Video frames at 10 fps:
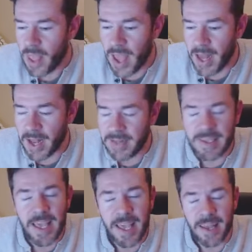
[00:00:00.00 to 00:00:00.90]
And as a
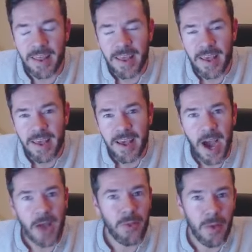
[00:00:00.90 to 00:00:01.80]
kid,
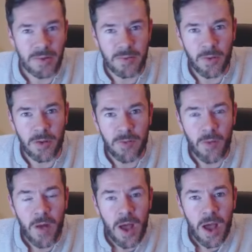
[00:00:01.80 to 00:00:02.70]
I thought that was wonderful.
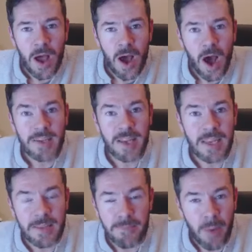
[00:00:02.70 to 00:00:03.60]
I didn't
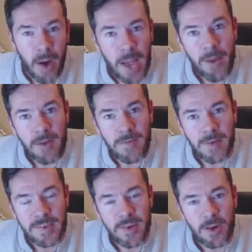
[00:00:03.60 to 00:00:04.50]
buy my
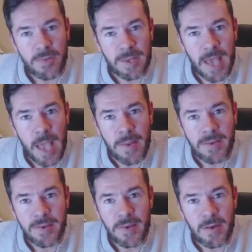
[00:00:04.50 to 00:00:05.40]
first Ultima game
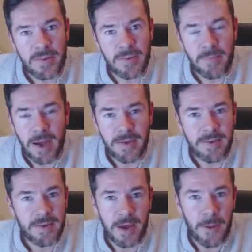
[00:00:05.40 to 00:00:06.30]
until I was
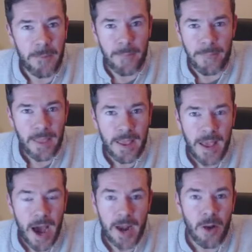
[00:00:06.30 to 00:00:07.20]
about,
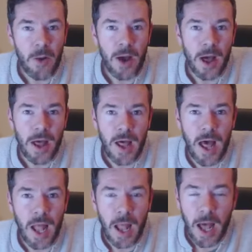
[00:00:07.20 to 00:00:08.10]
I don't know,
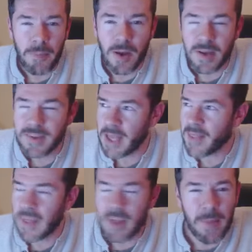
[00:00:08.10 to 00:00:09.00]
I'm going to say I
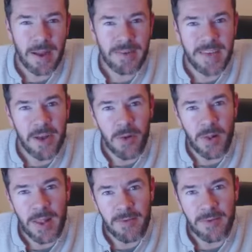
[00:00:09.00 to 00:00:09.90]
think about 10 or
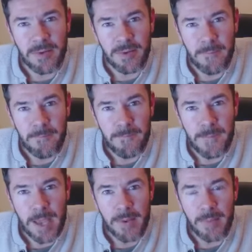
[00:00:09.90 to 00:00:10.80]
11
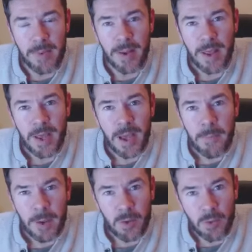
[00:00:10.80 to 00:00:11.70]
maybe, but
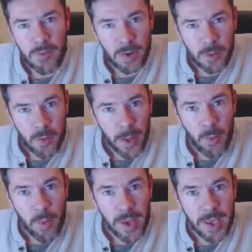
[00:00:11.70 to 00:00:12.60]
my good friend Greg
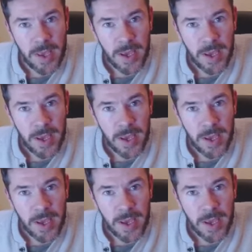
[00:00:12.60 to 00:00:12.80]
Wee,